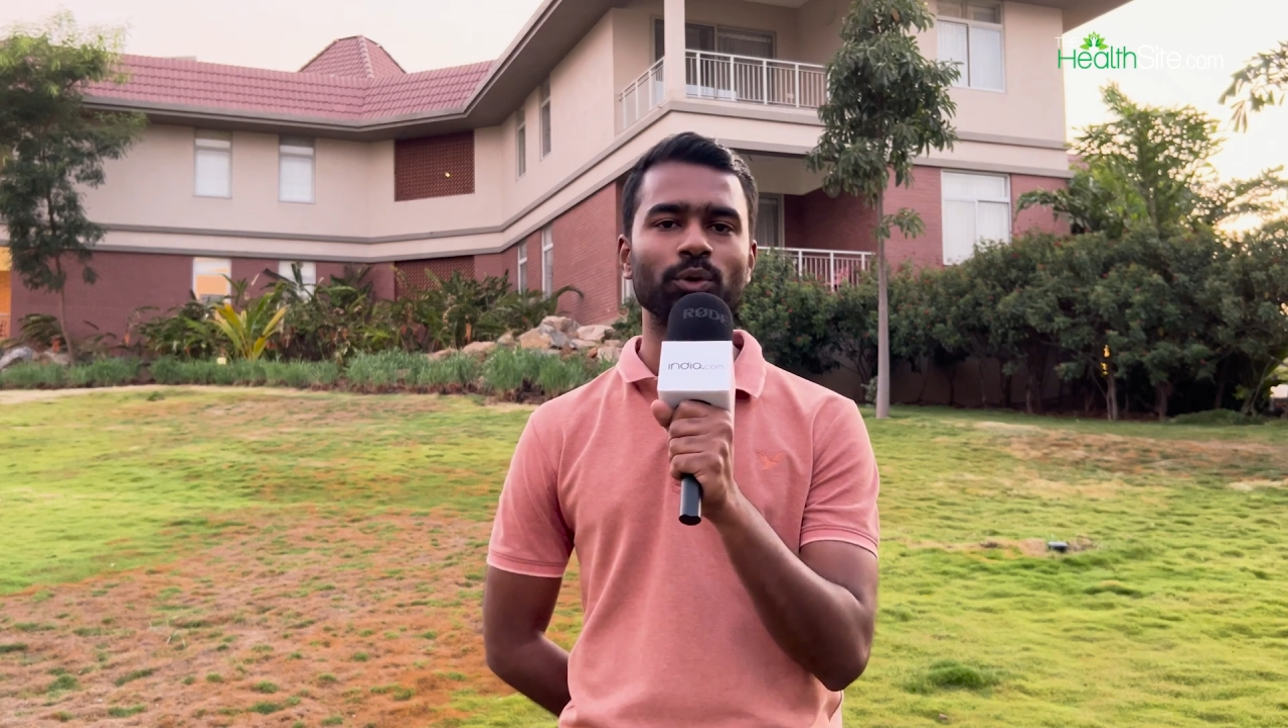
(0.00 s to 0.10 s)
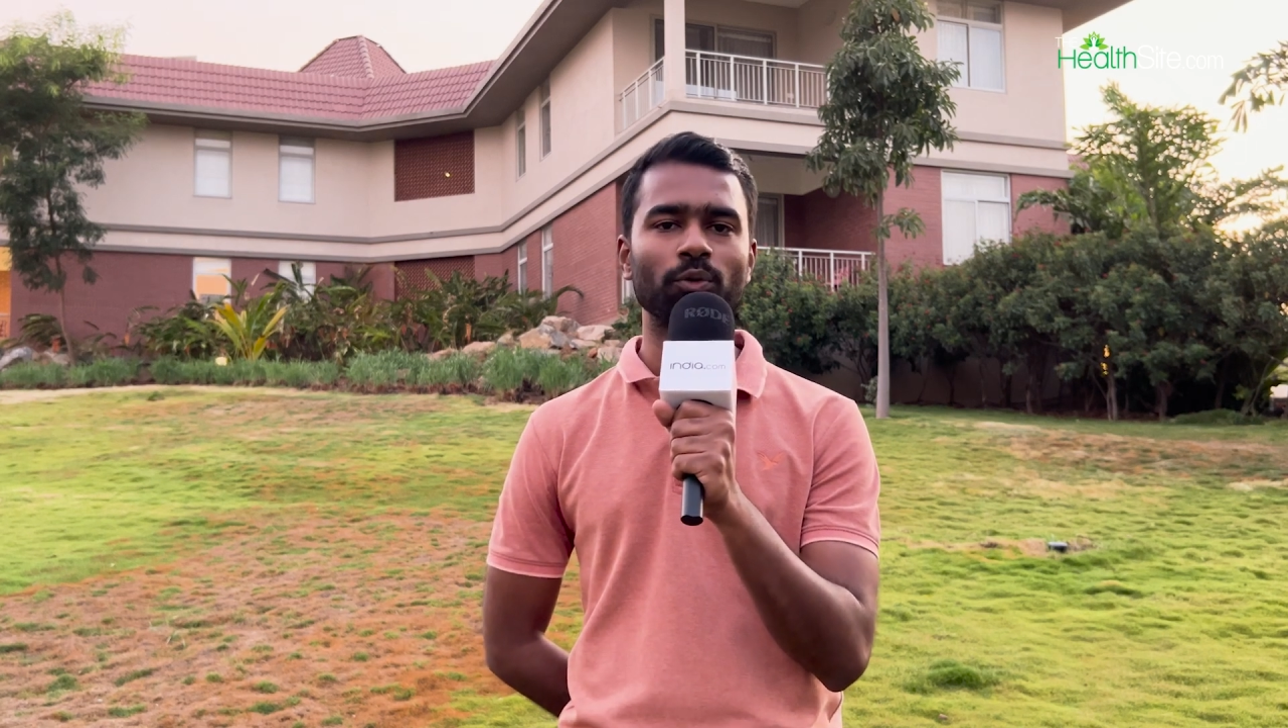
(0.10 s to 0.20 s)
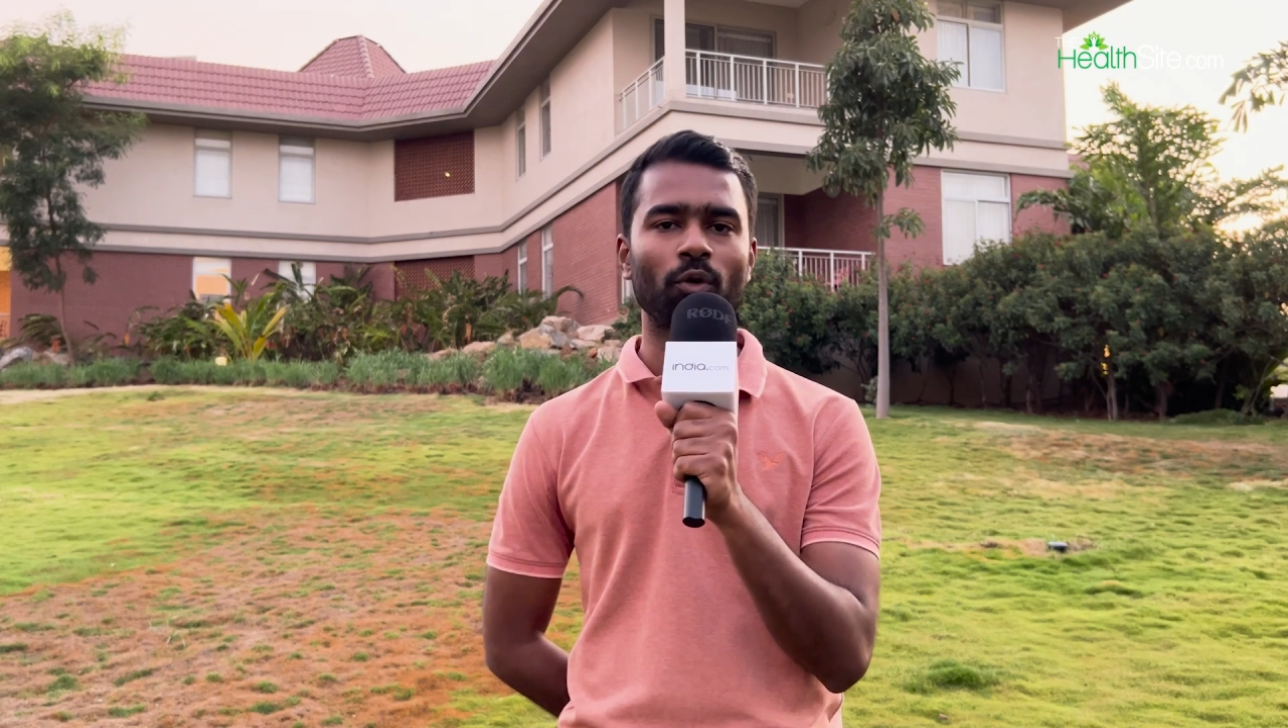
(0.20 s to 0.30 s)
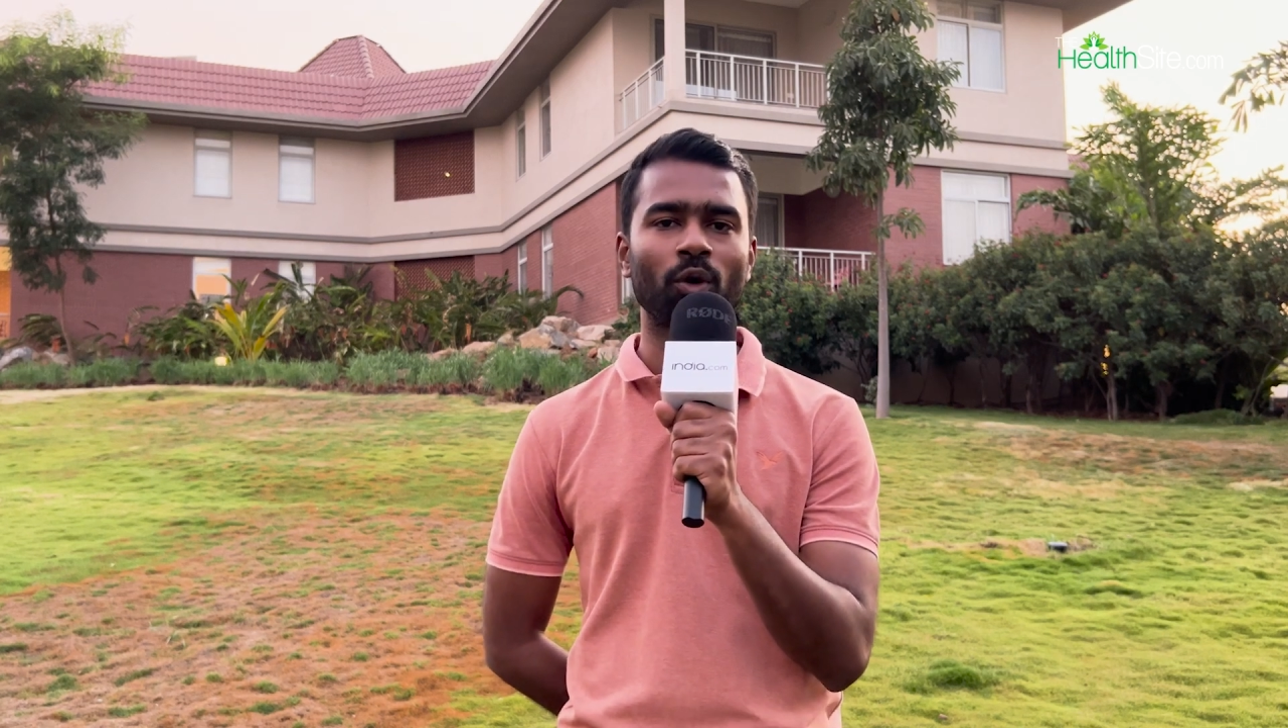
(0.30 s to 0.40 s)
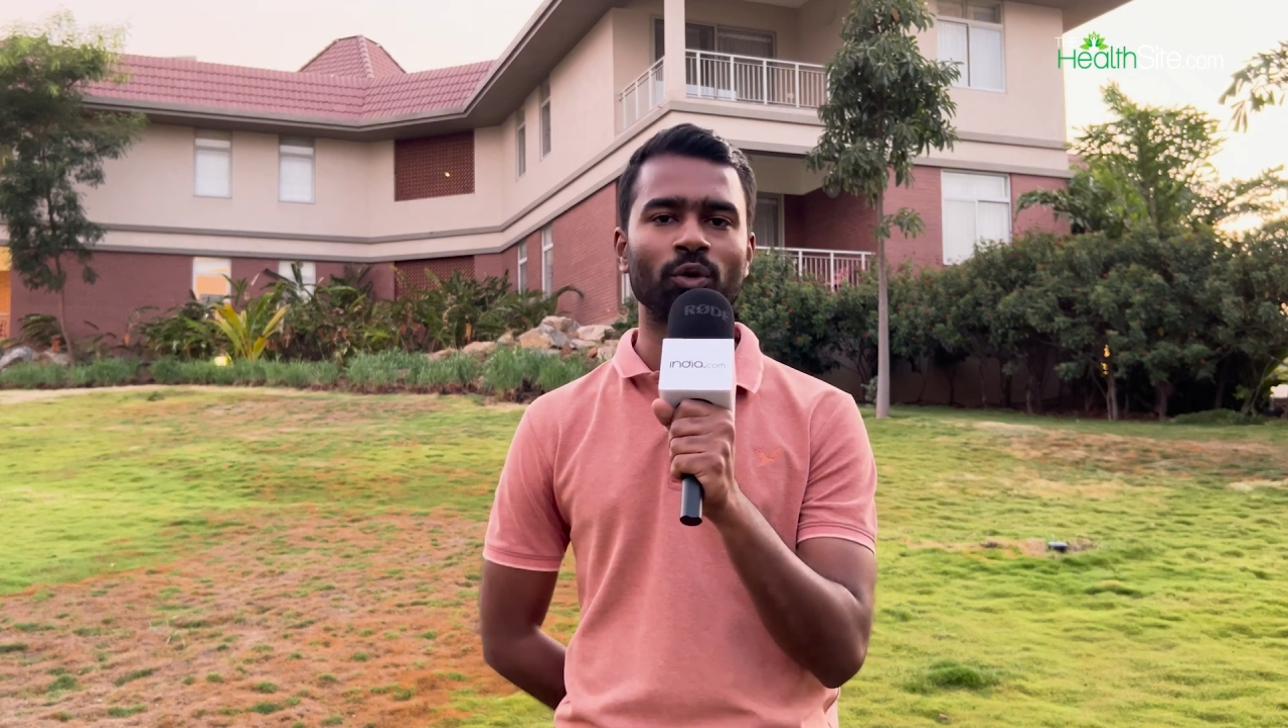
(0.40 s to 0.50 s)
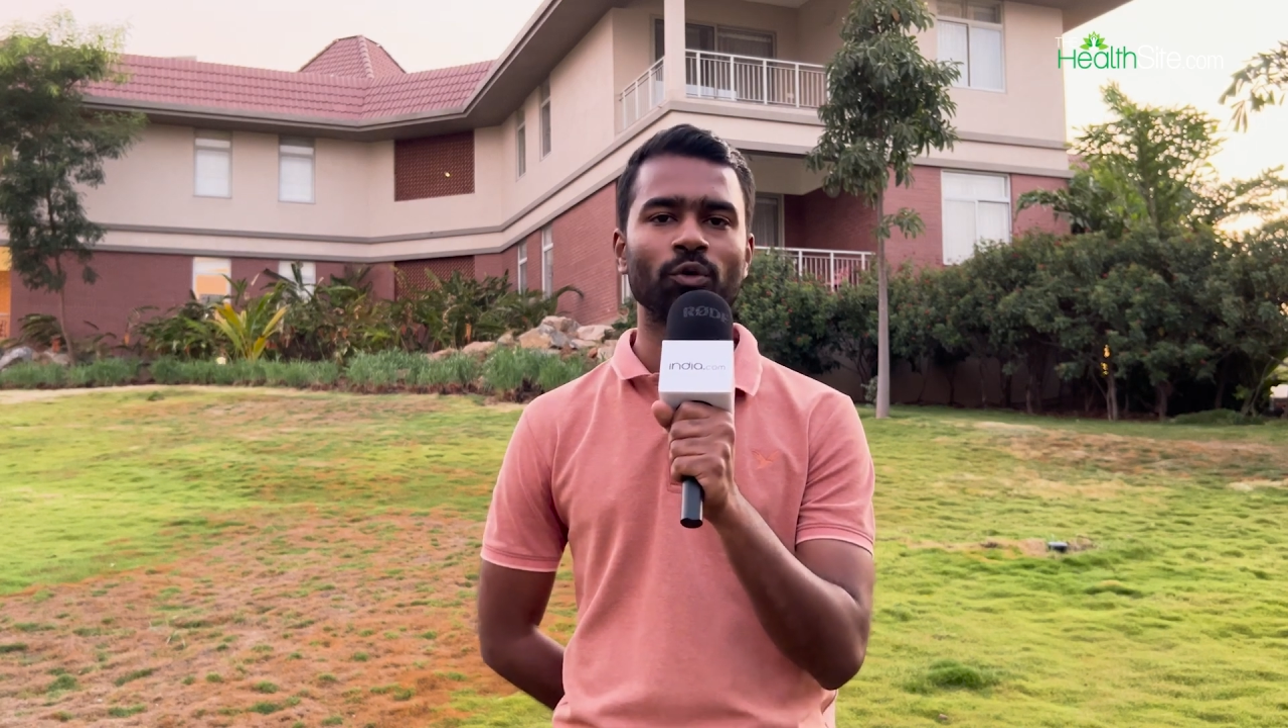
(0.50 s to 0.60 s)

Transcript: to follow